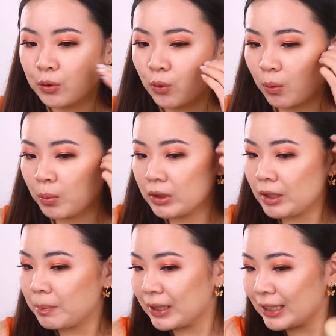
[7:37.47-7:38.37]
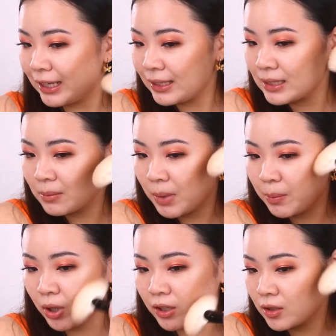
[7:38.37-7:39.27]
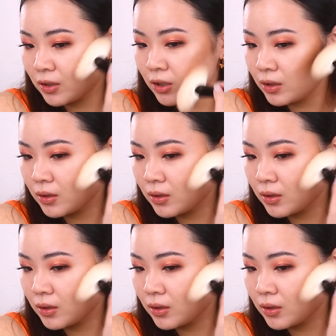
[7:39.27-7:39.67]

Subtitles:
normally place my bronzer,